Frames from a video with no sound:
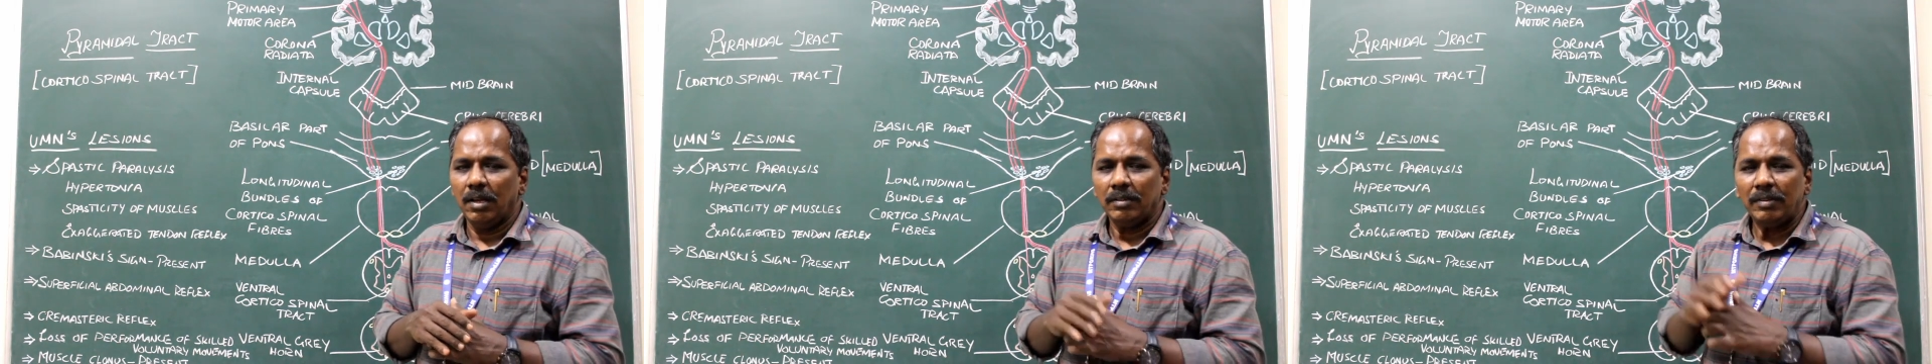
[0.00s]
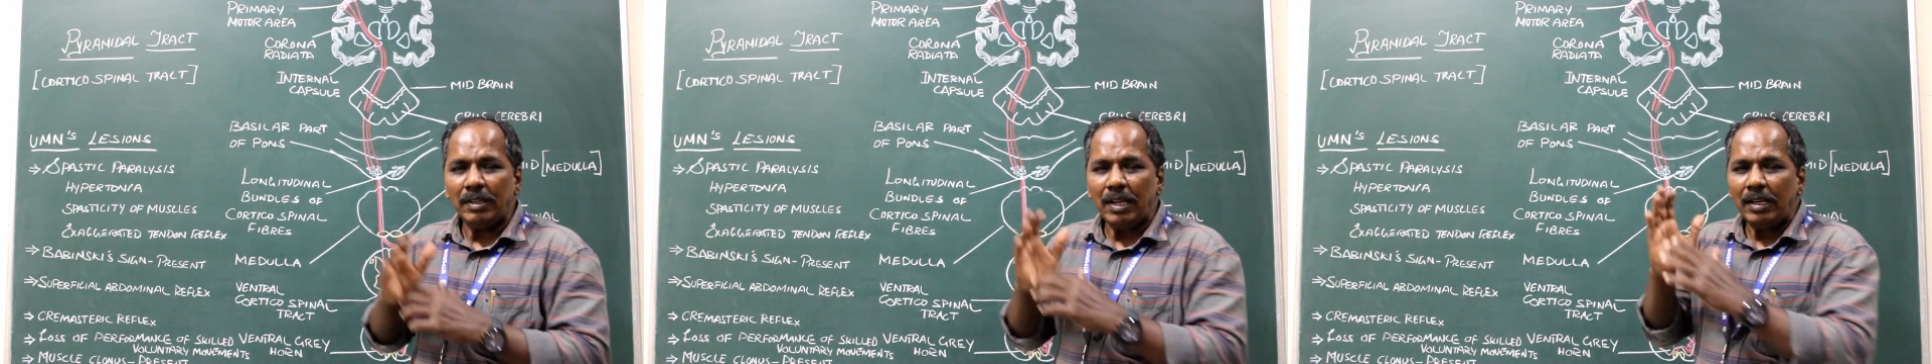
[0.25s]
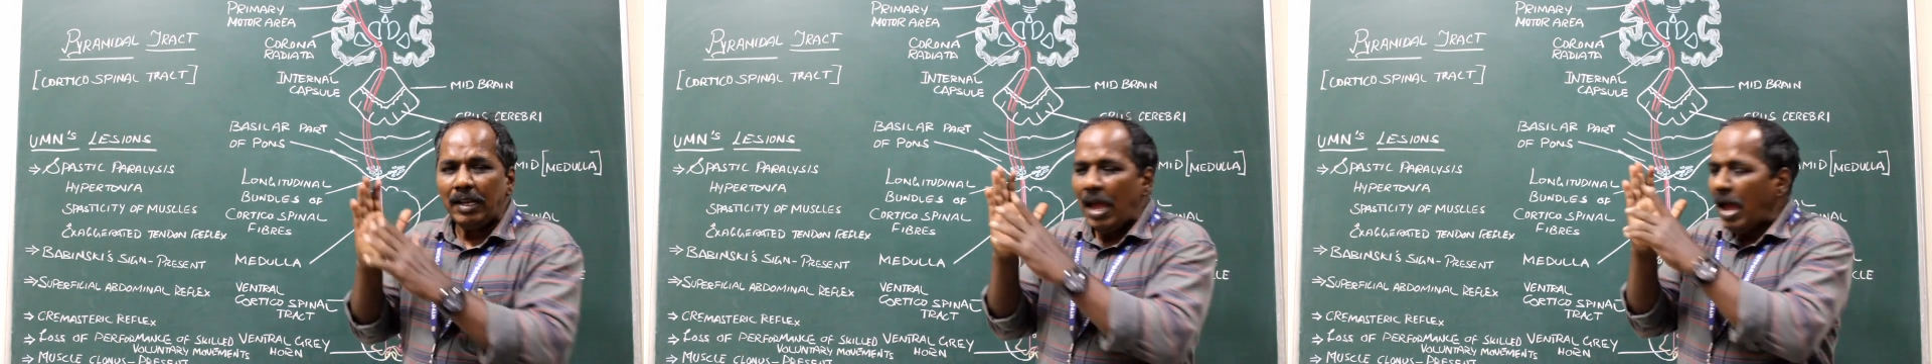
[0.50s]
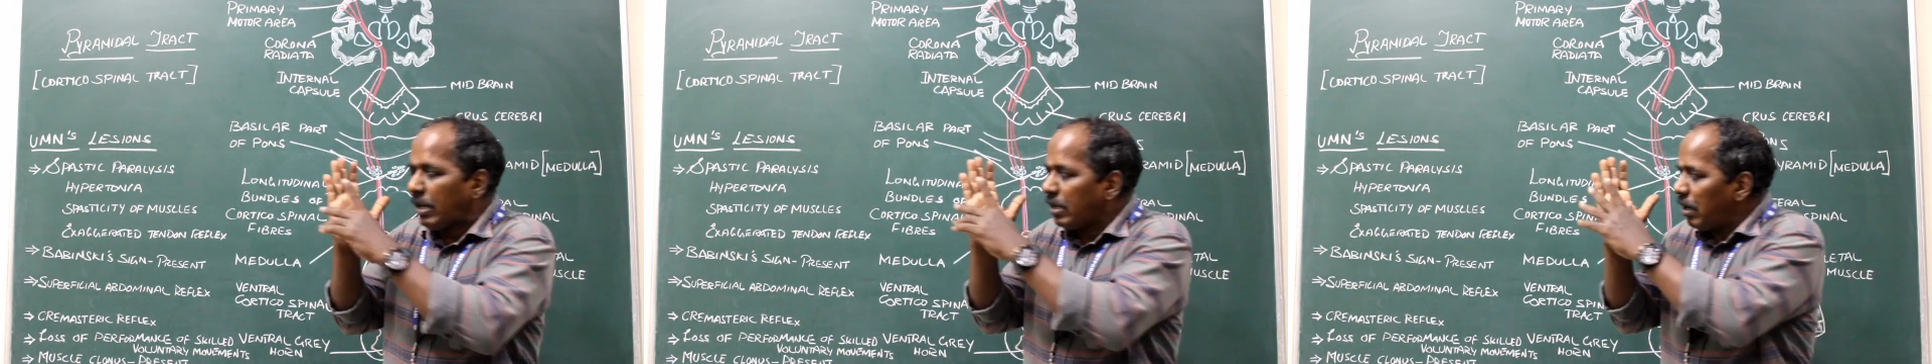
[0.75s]
when the
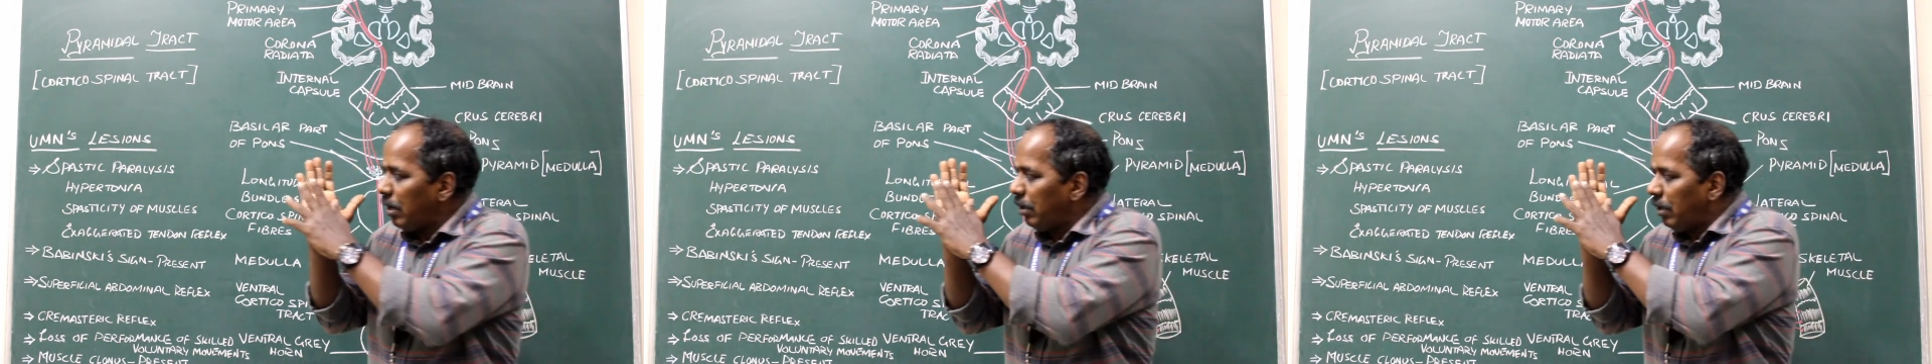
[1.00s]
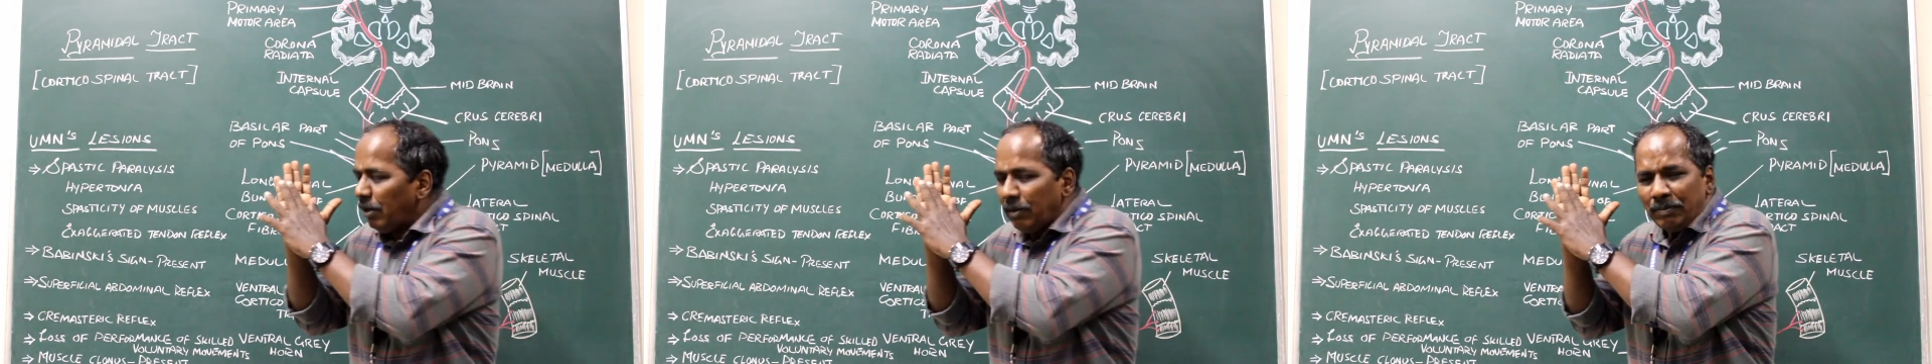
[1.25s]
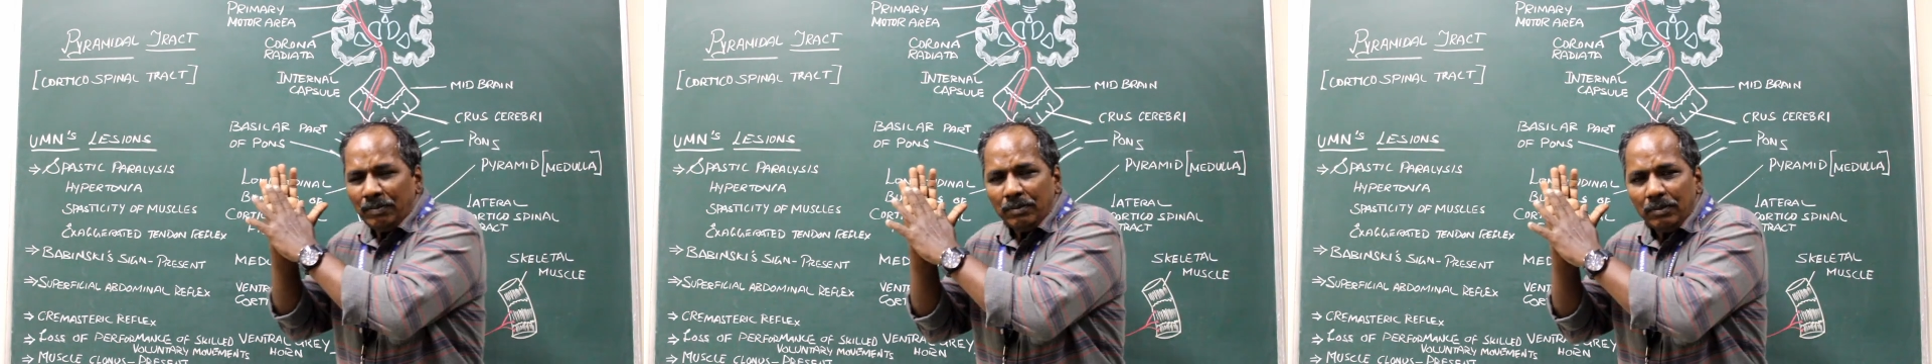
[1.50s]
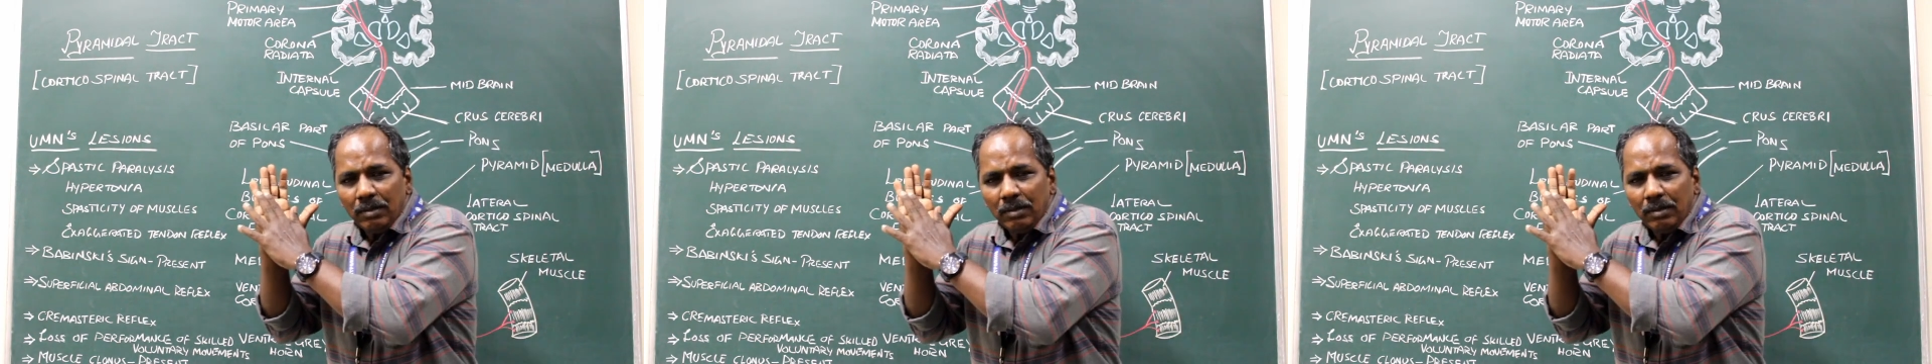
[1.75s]
lateral